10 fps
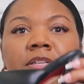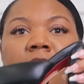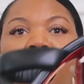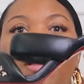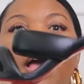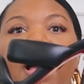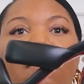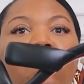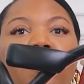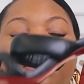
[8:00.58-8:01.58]
So I
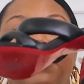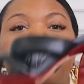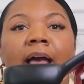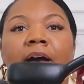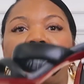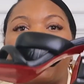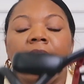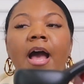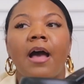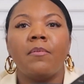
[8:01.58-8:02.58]
wore these out in
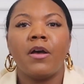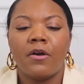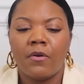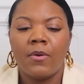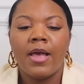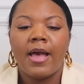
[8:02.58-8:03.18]
Cabo.